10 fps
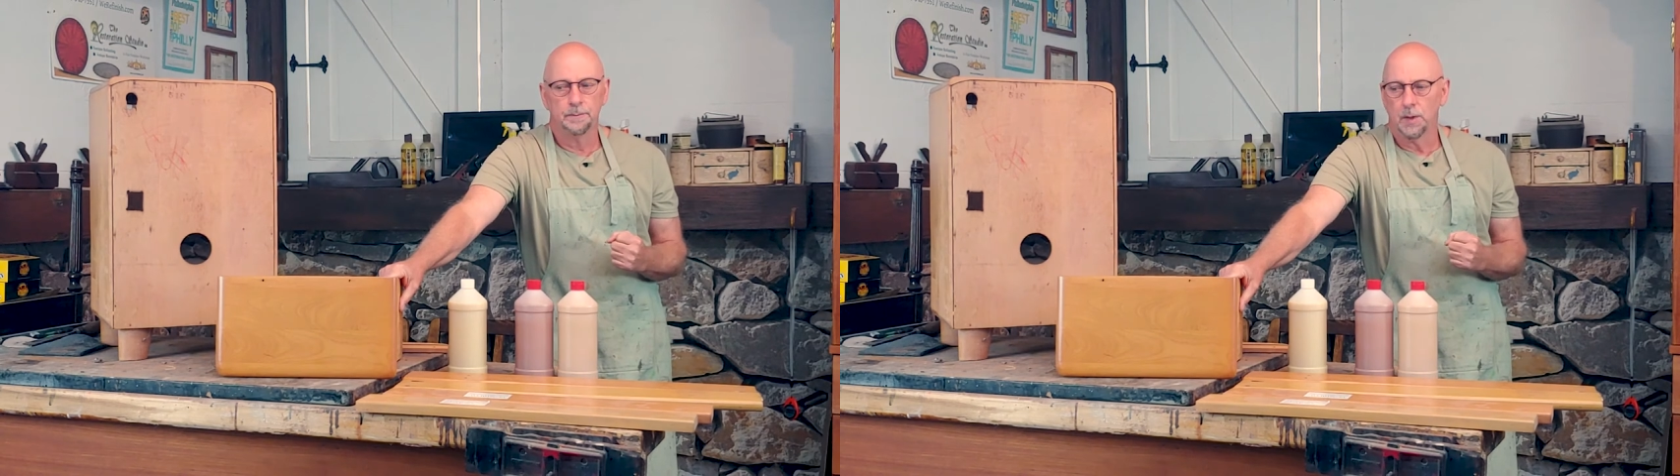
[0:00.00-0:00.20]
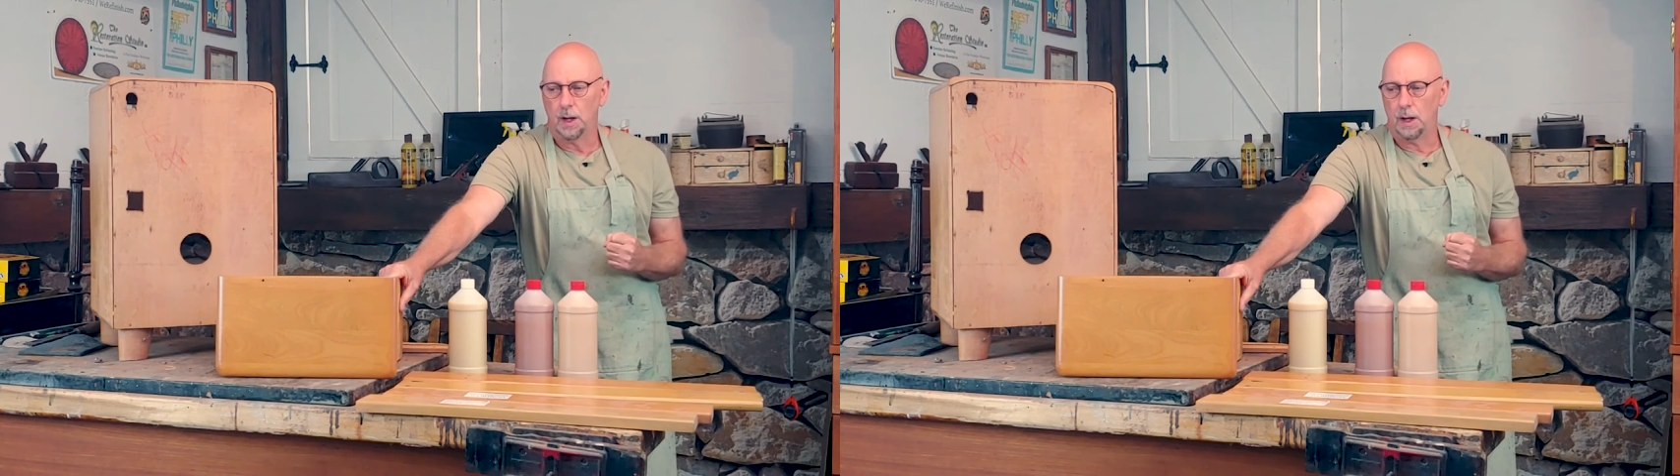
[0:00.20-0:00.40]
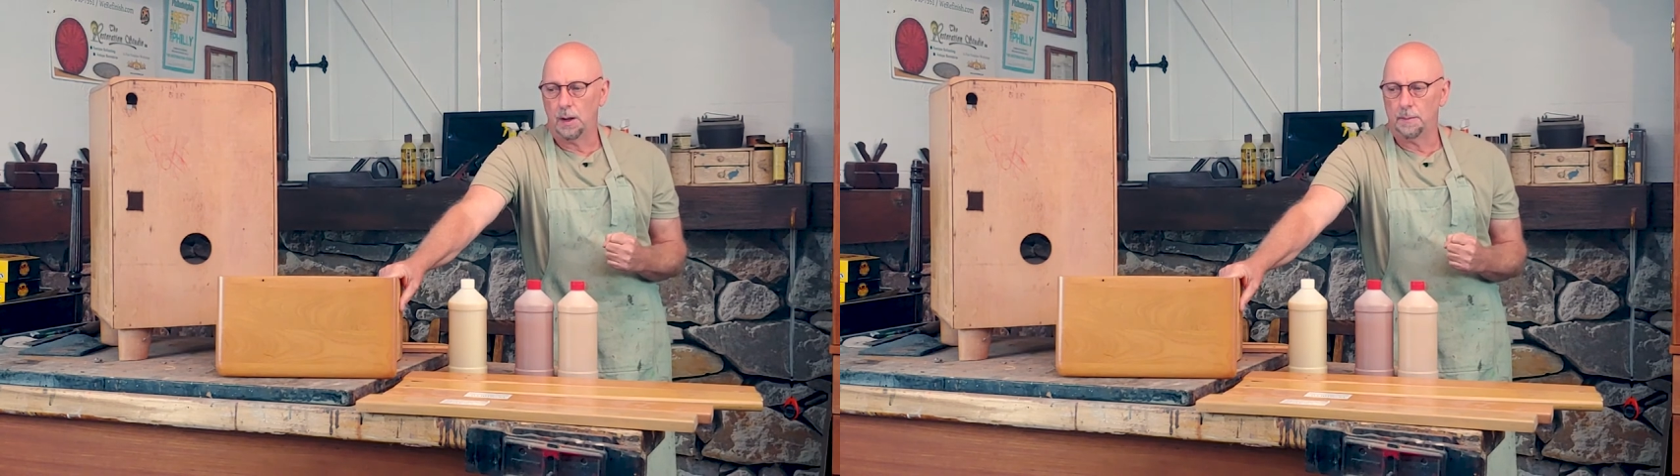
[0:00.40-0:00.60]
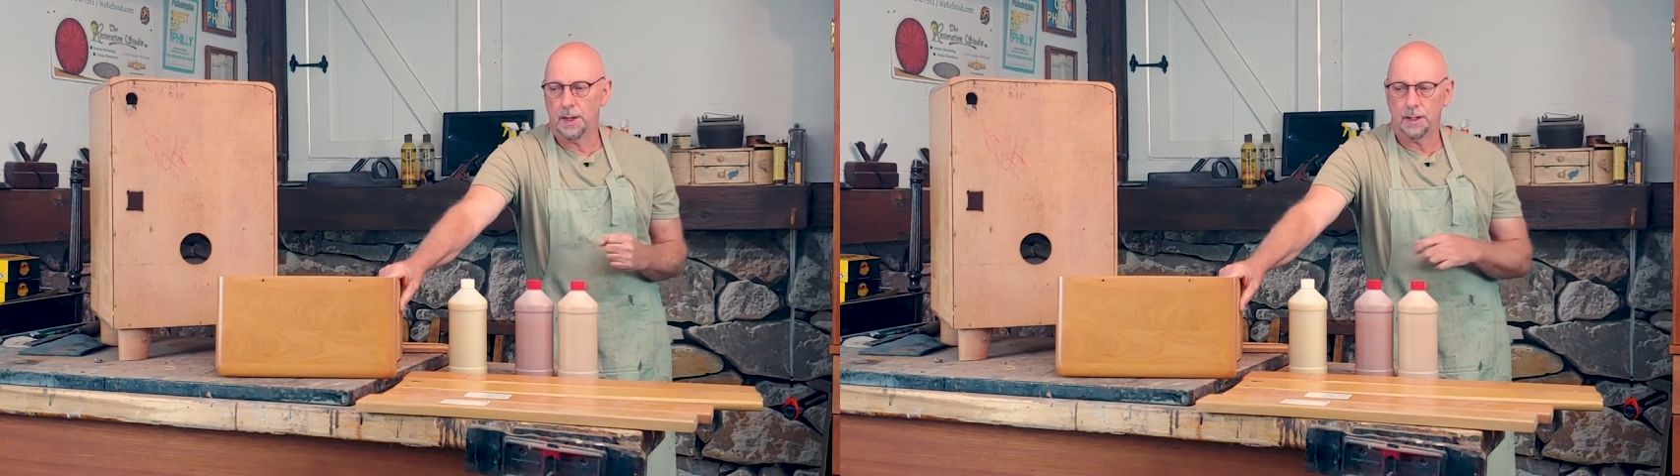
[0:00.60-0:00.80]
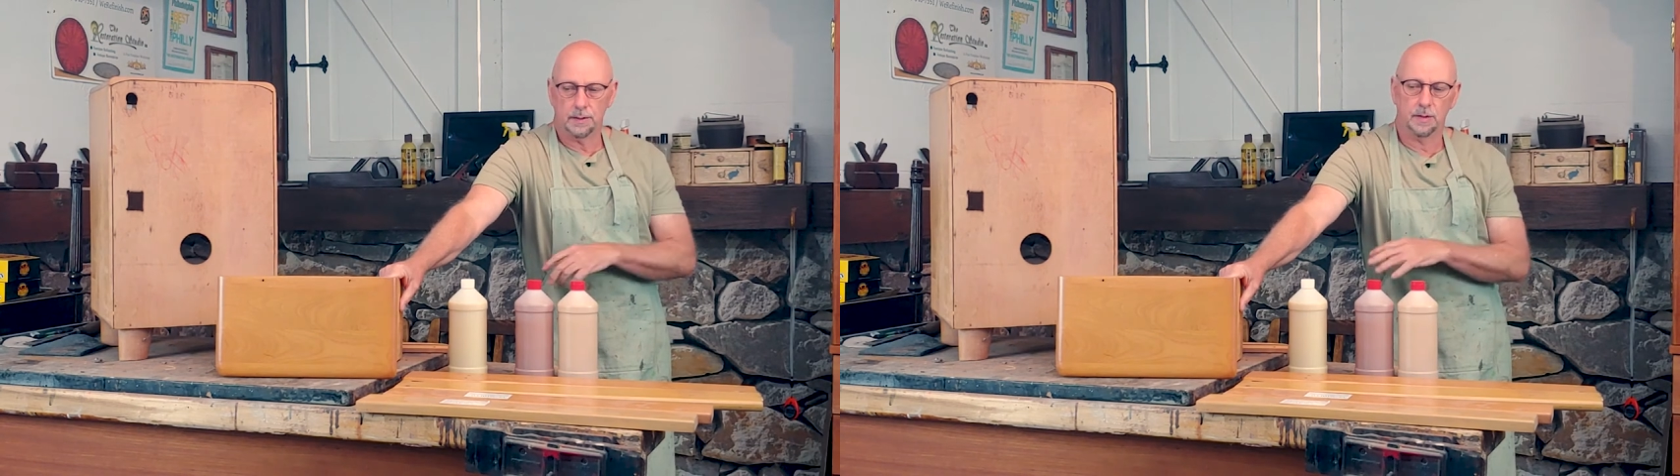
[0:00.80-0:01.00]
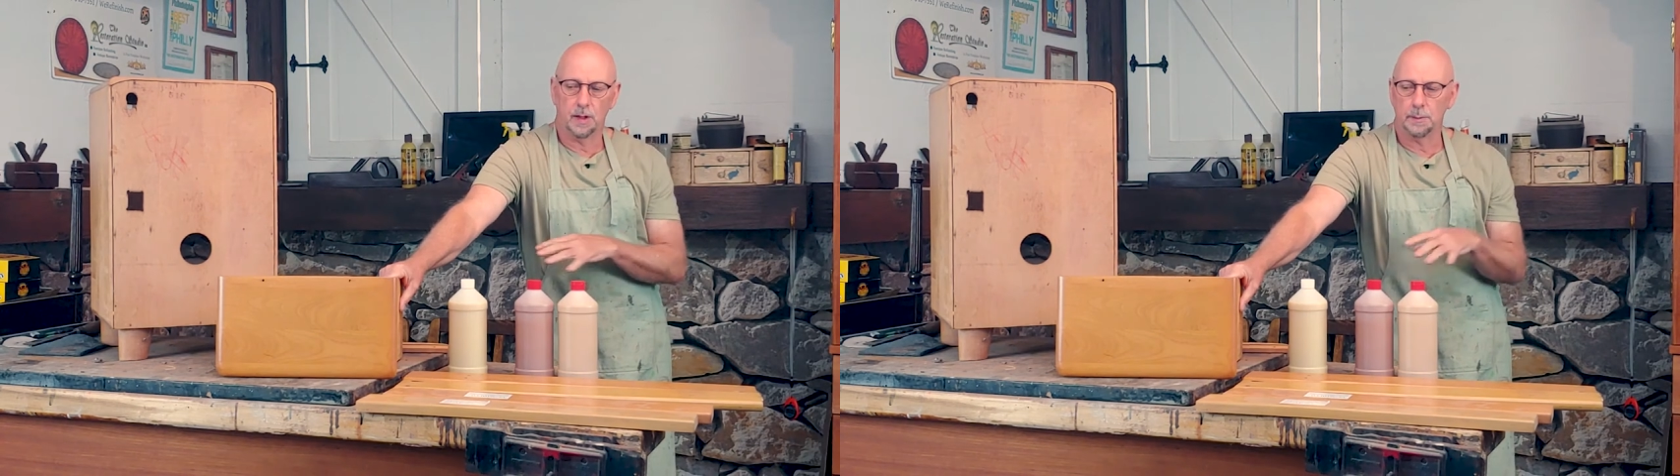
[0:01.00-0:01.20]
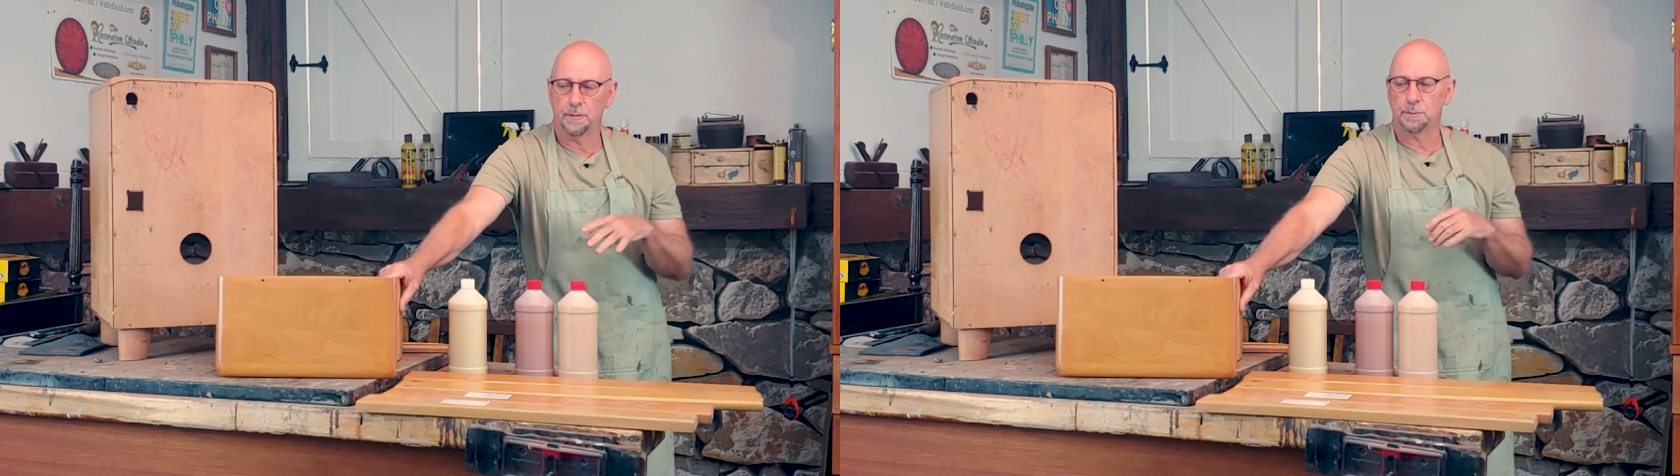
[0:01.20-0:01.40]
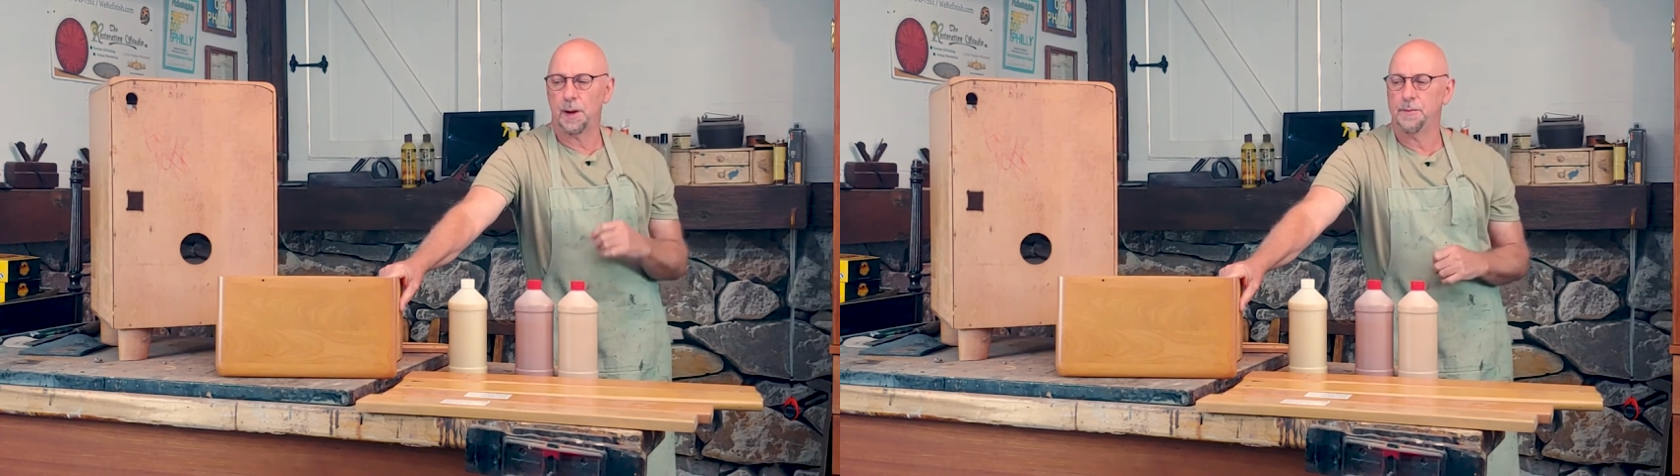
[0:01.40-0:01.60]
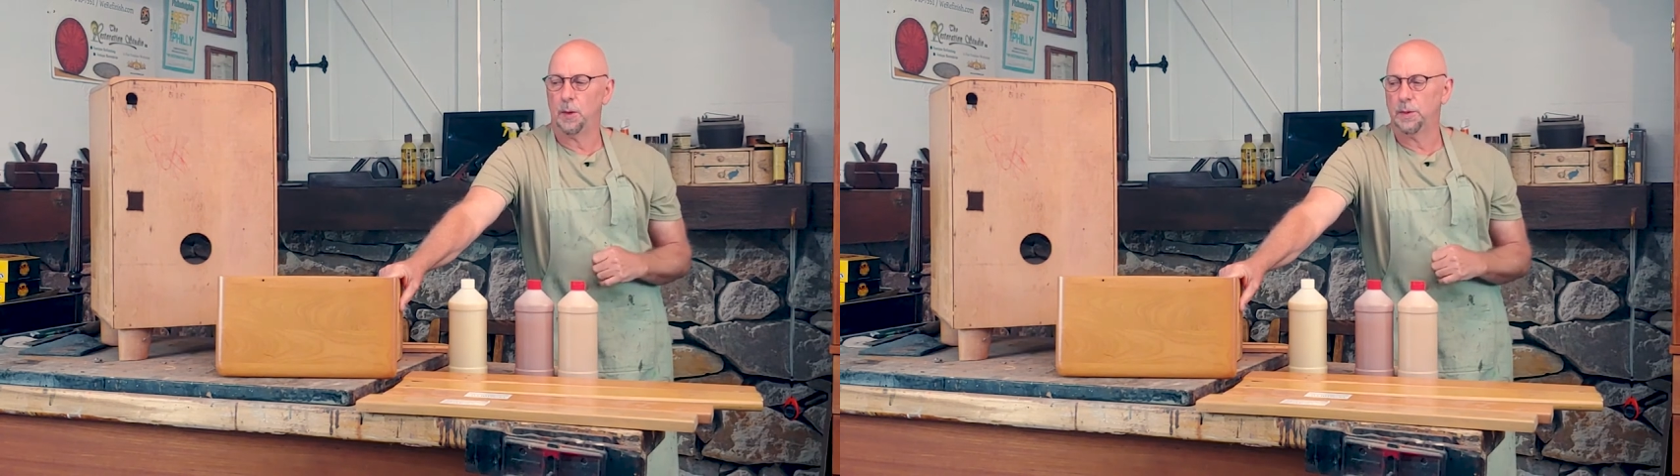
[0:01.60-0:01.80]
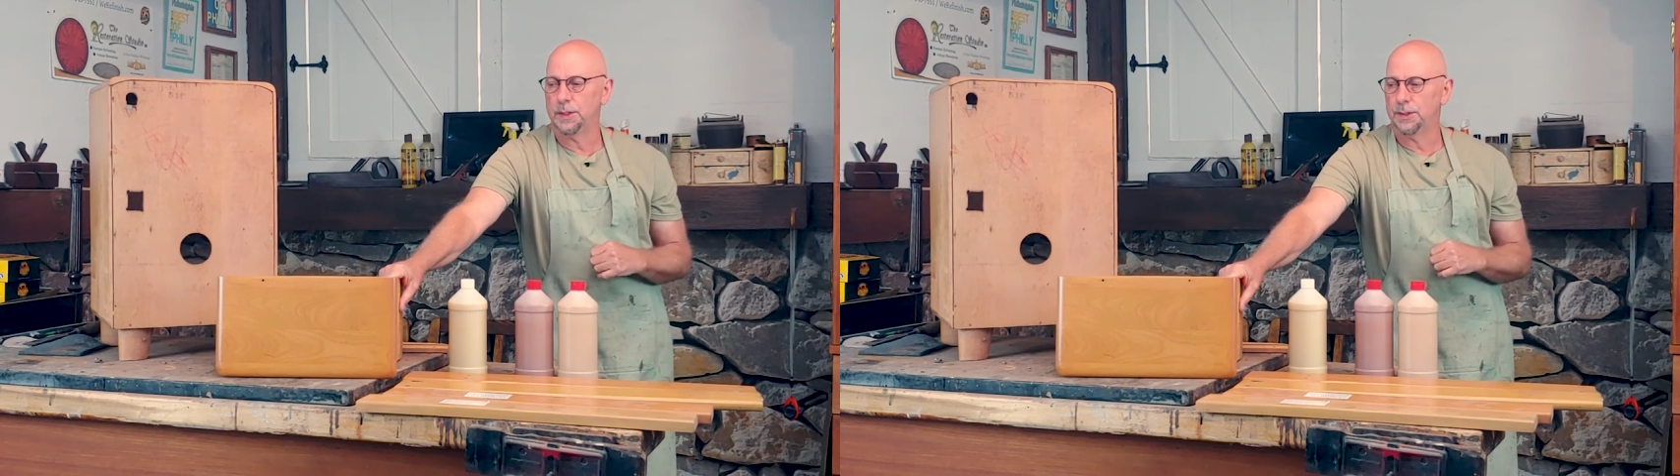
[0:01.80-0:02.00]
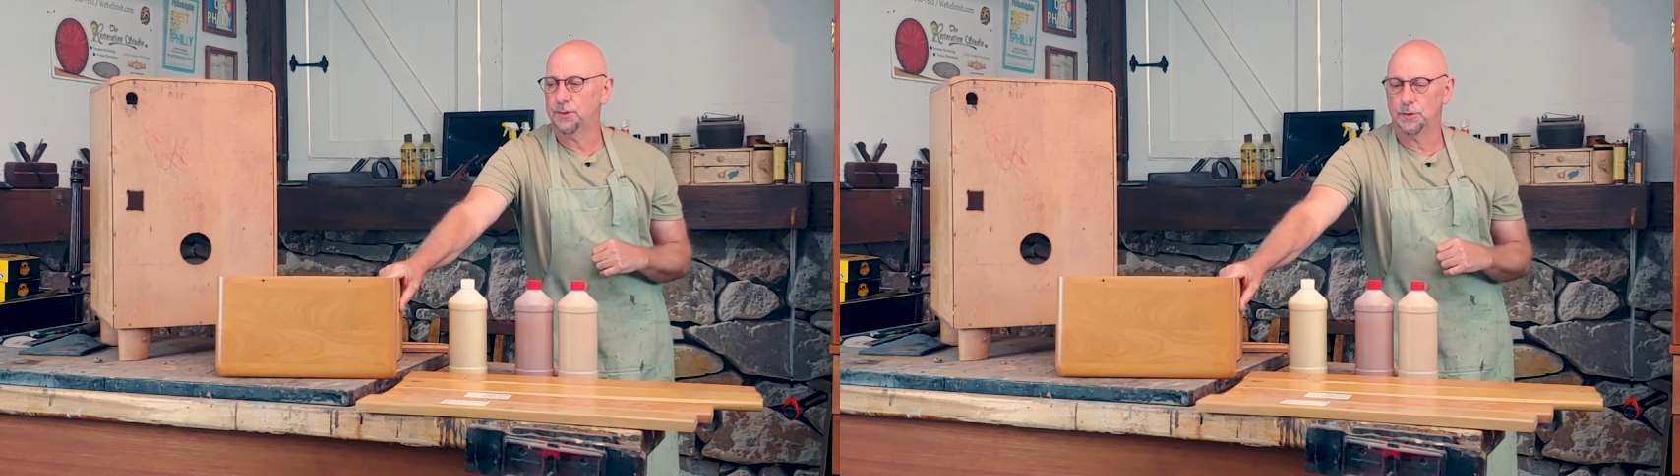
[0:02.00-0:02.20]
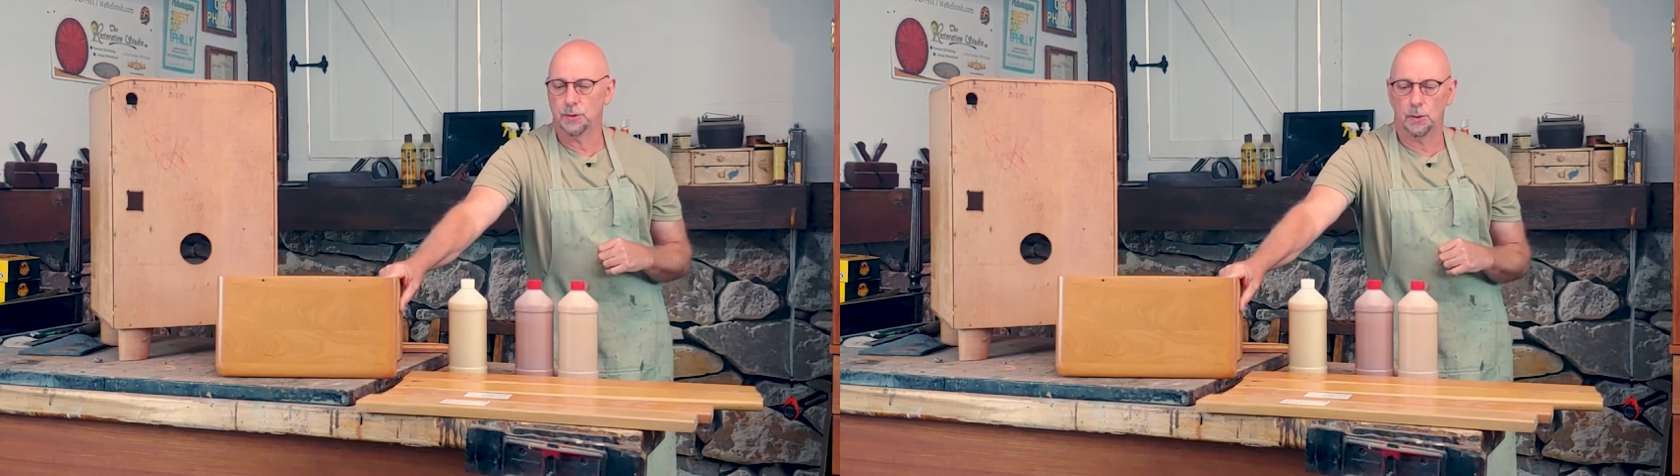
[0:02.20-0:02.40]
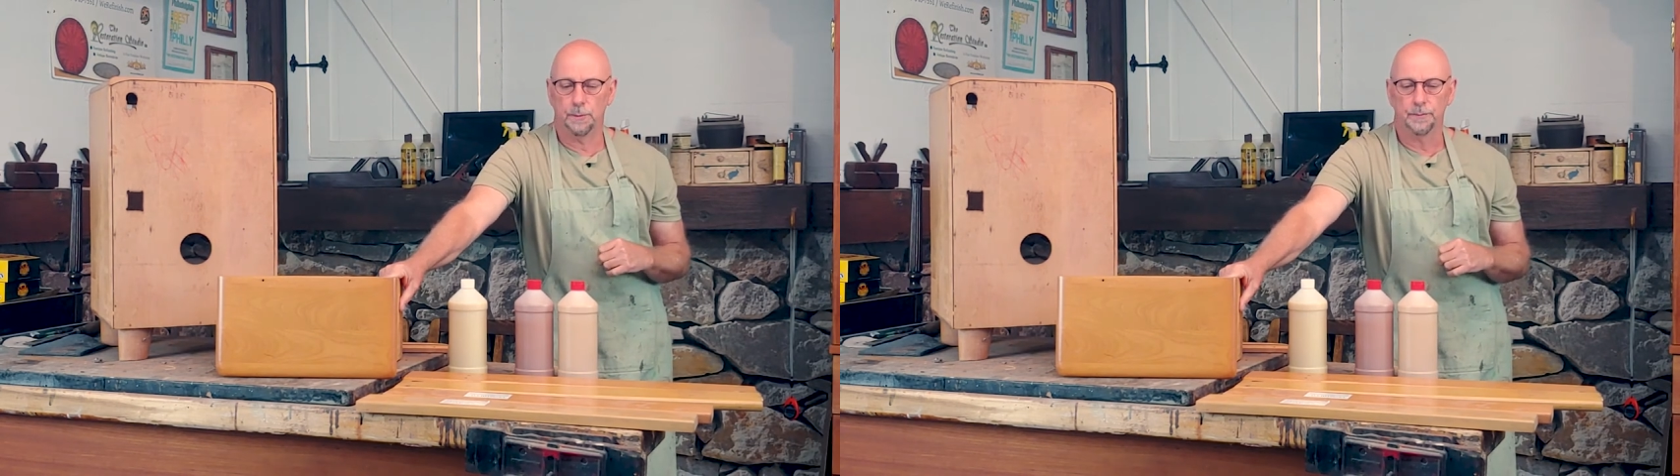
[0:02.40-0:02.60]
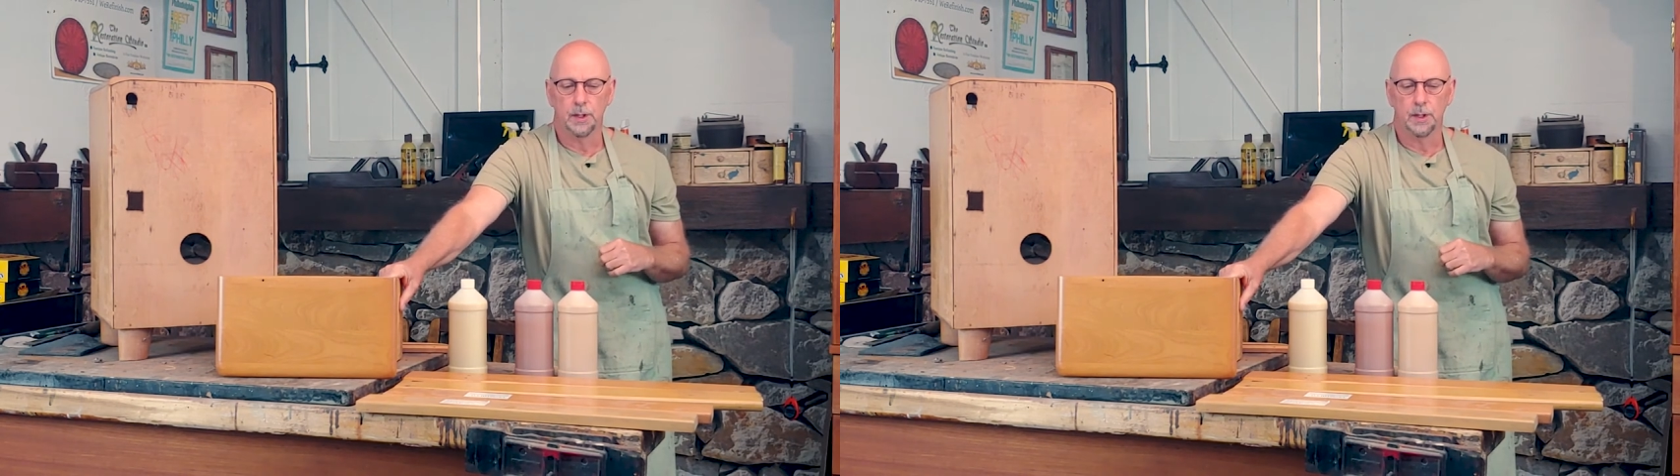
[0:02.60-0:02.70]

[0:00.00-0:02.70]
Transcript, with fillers: um, and the type of prep that we need to do